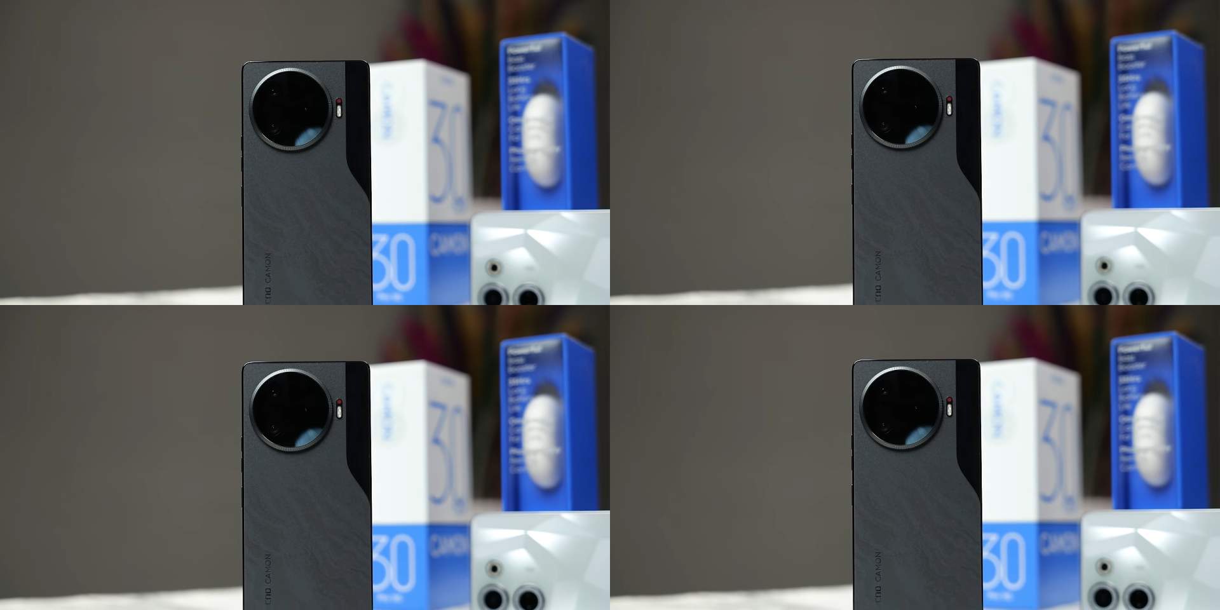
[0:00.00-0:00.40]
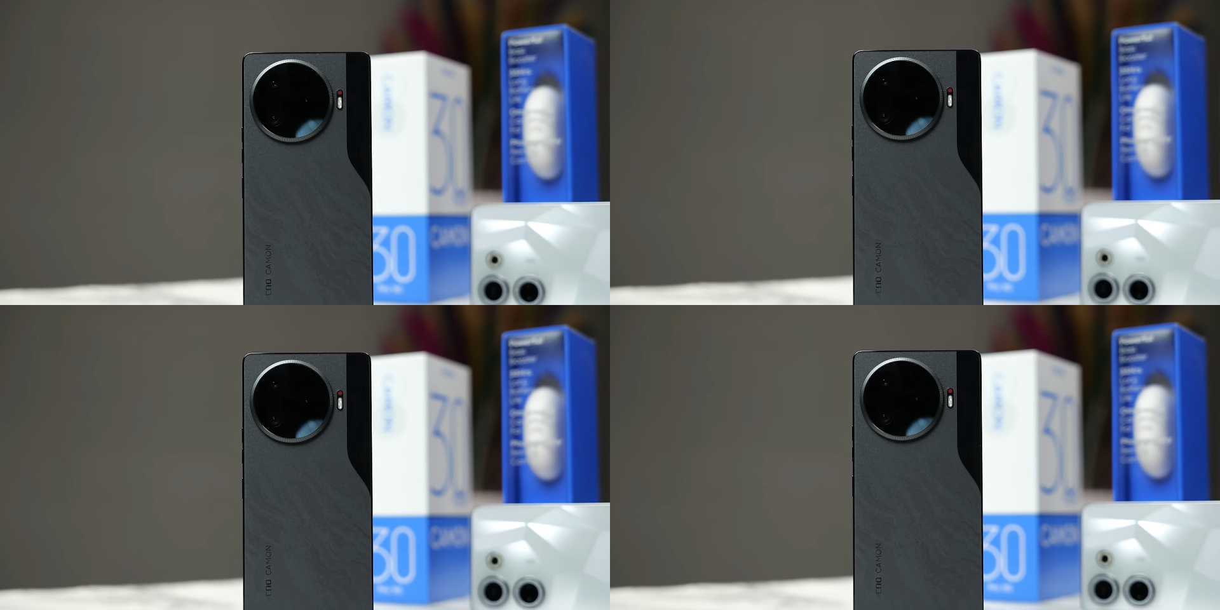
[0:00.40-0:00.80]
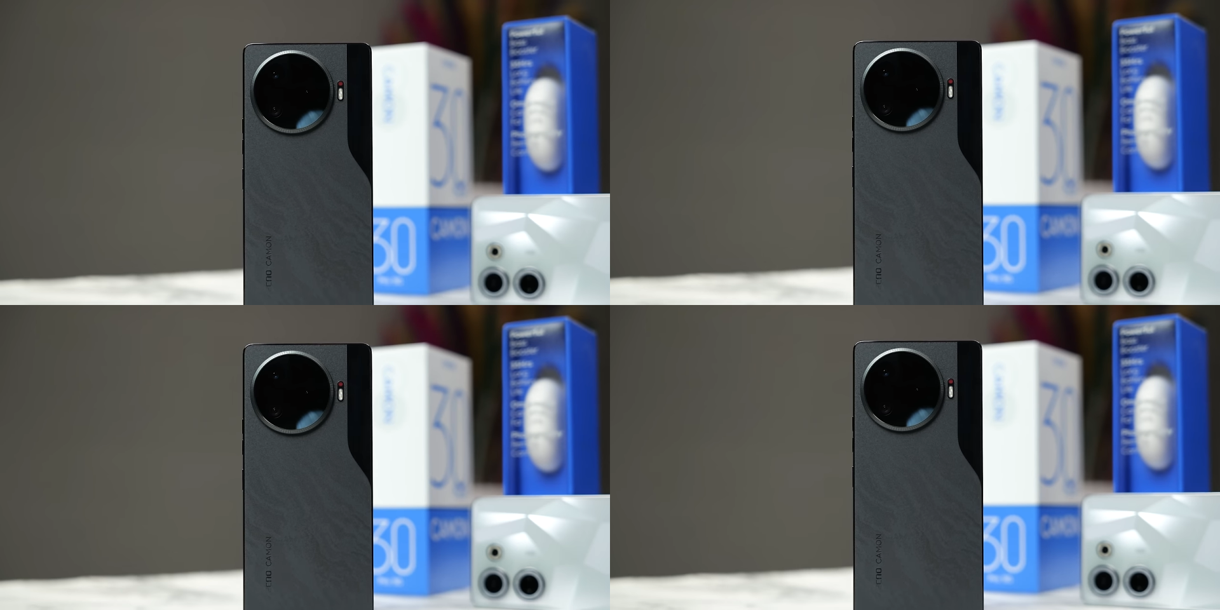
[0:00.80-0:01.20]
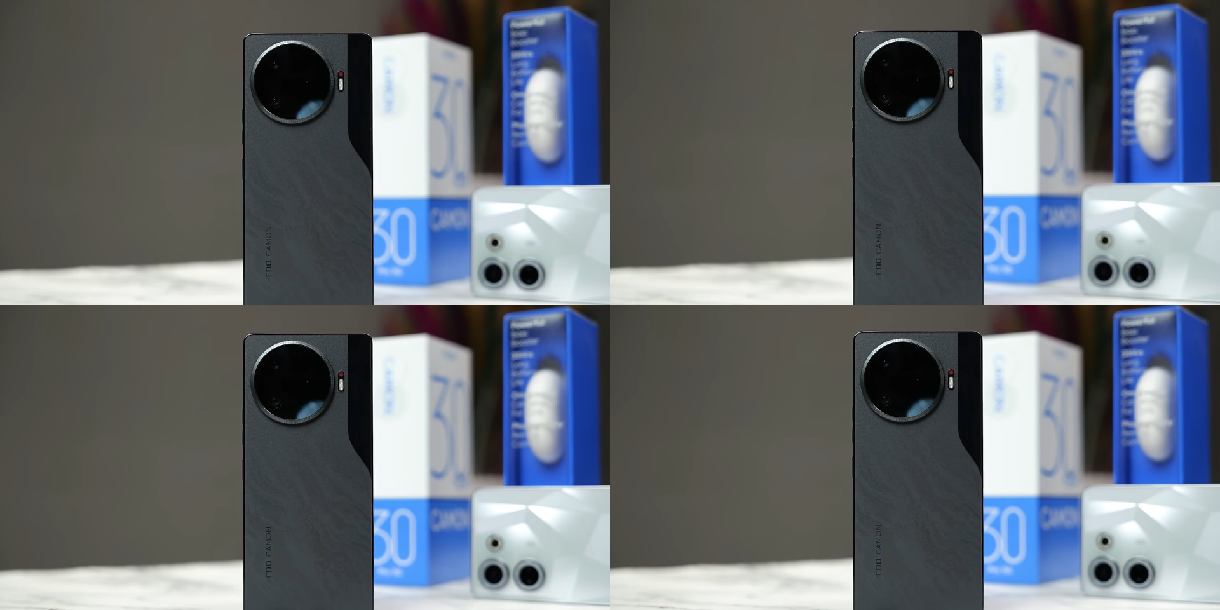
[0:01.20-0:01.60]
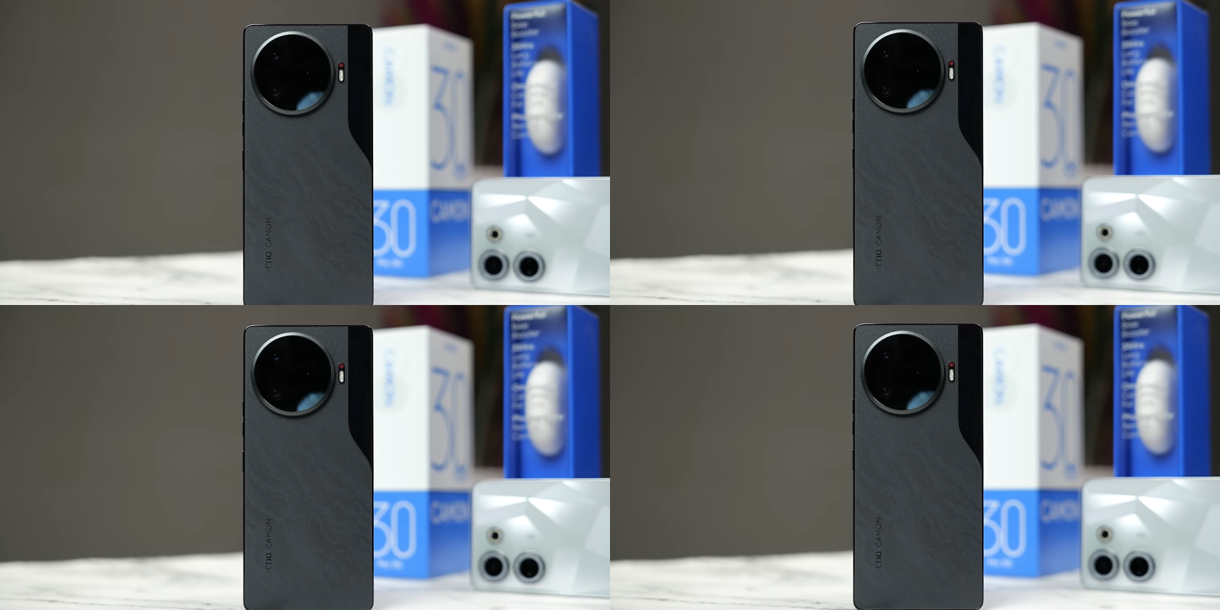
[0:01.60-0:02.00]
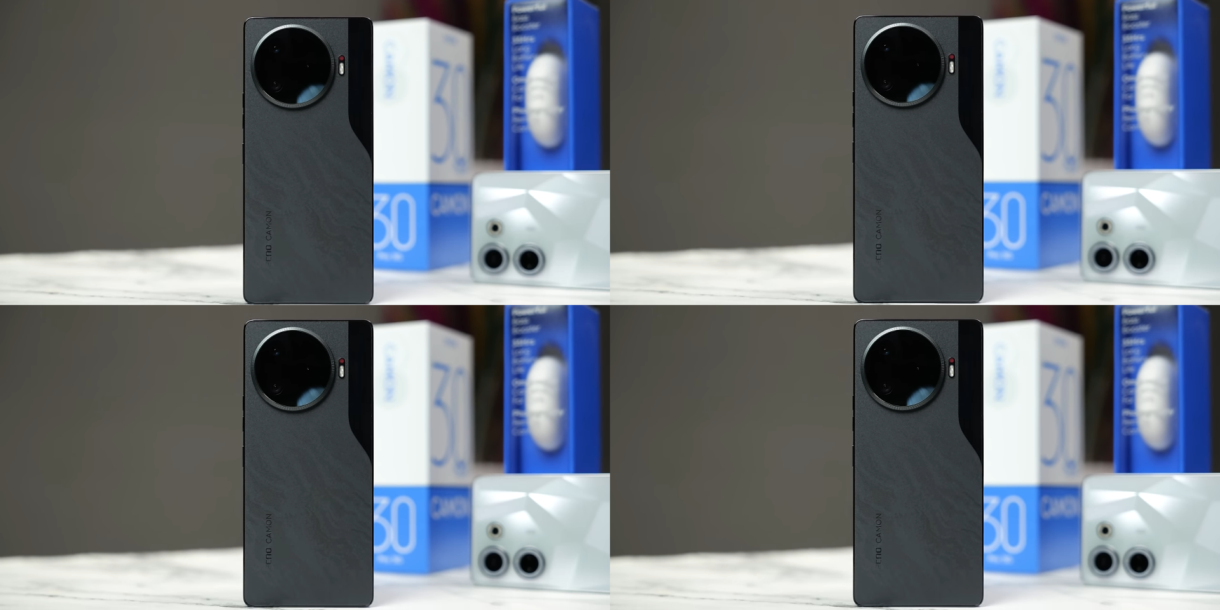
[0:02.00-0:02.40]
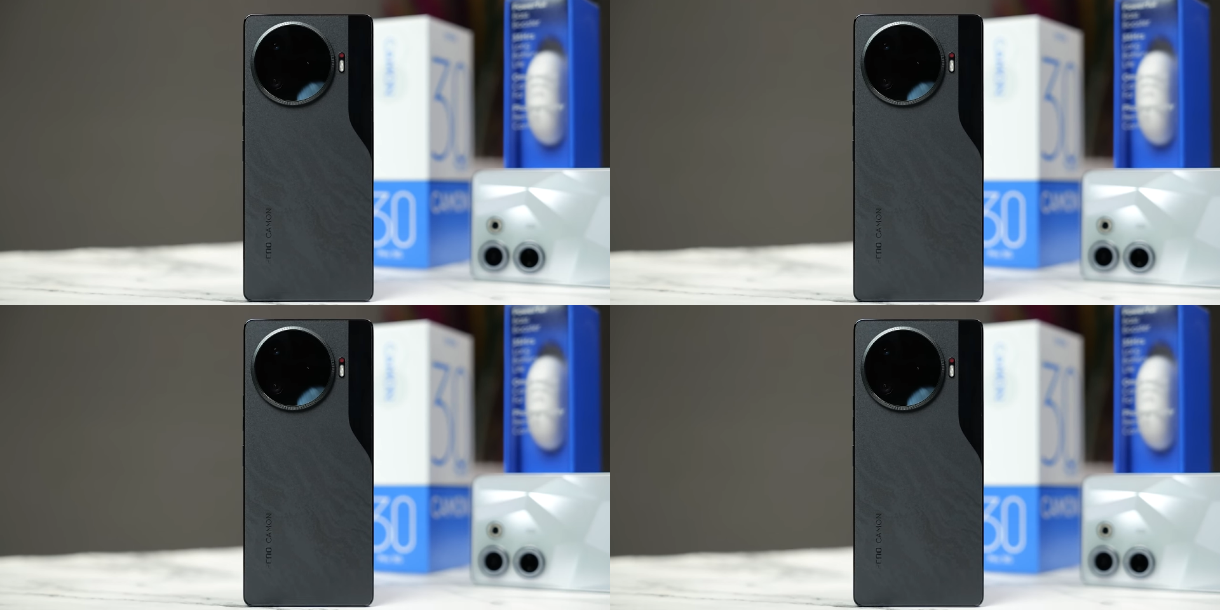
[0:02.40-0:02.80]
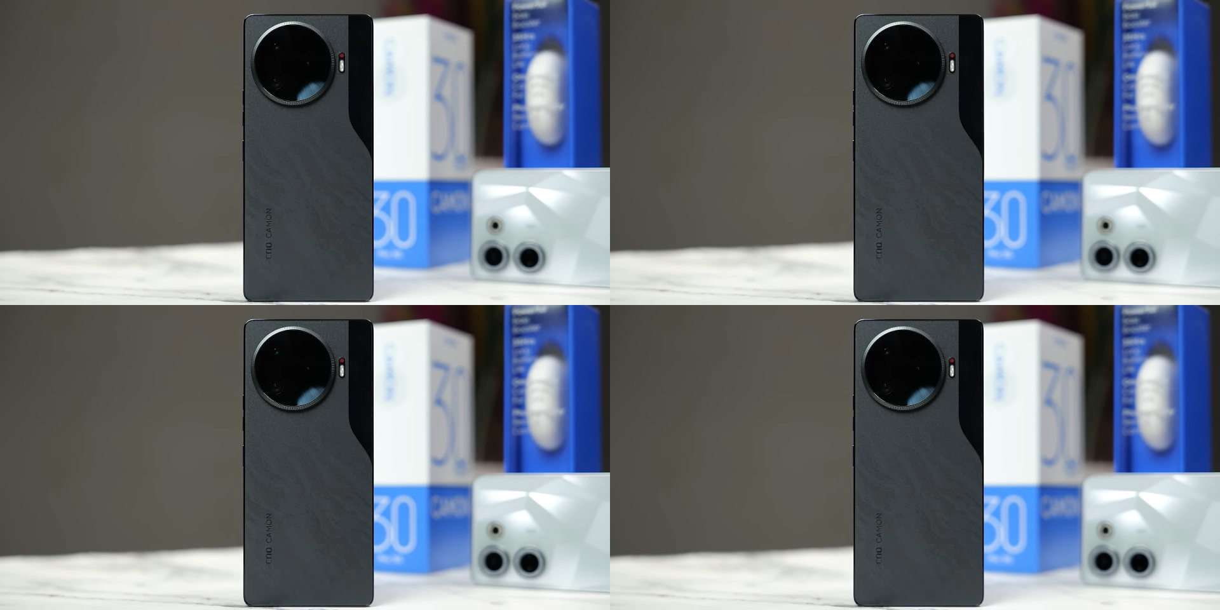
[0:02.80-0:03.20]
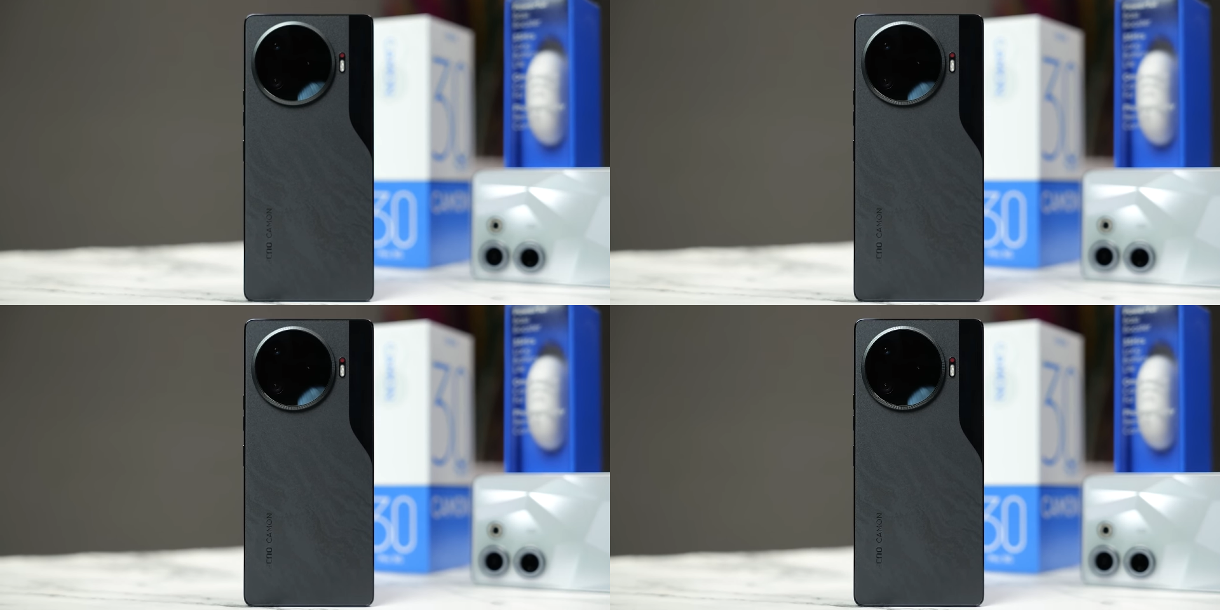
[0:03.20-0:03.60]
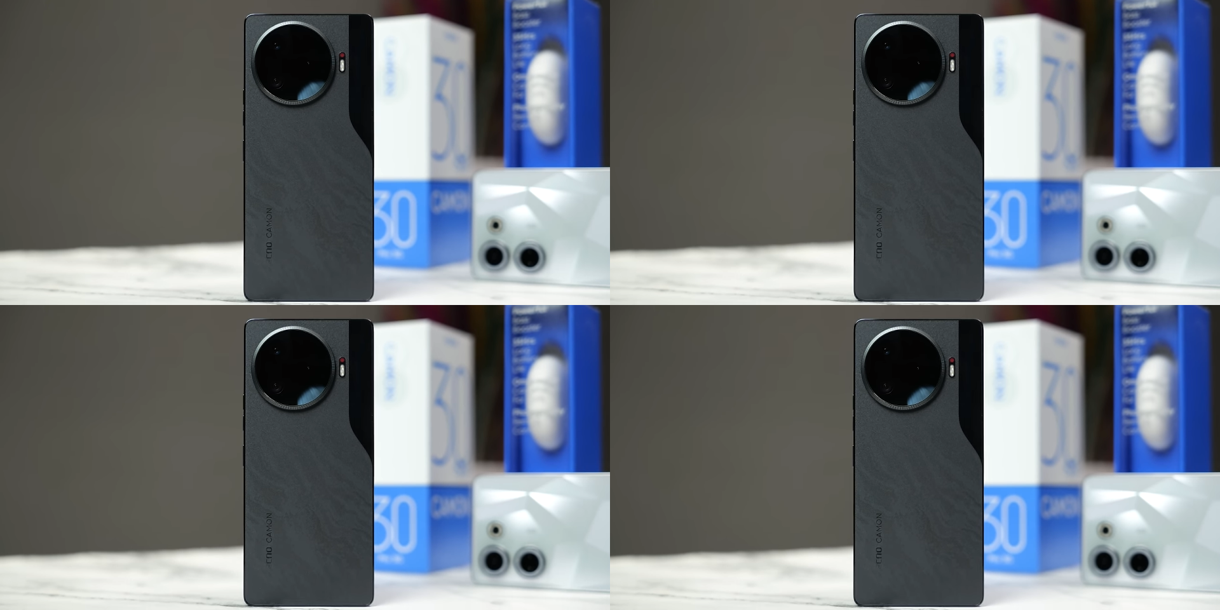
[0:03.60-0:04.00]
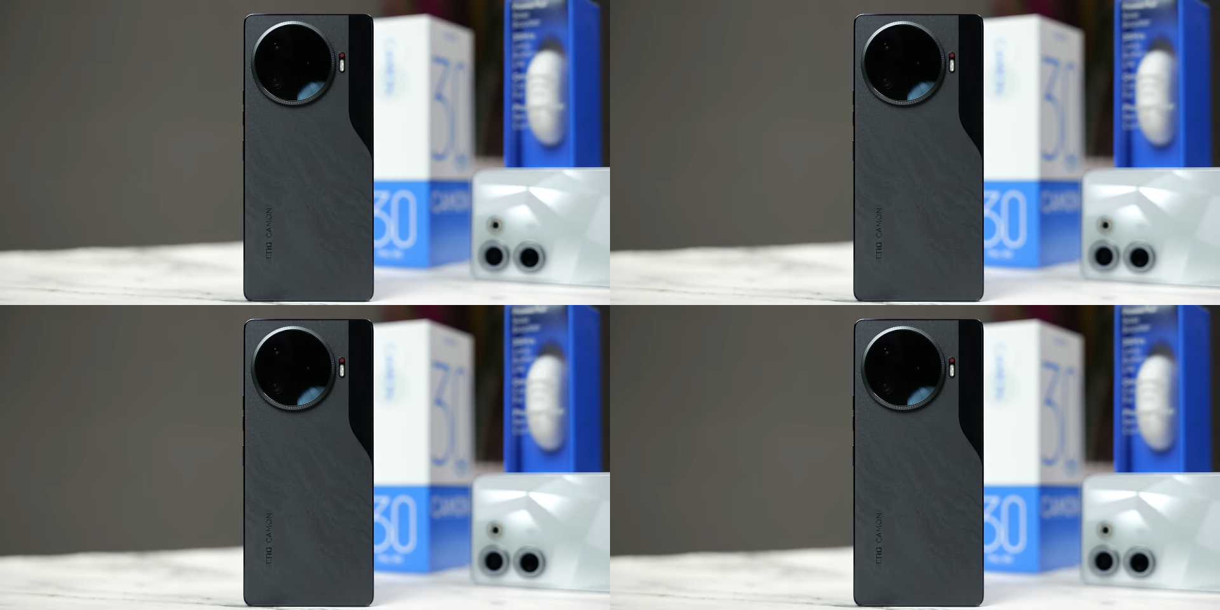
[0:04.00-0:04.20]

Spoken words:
Nobody's mouth can be seen.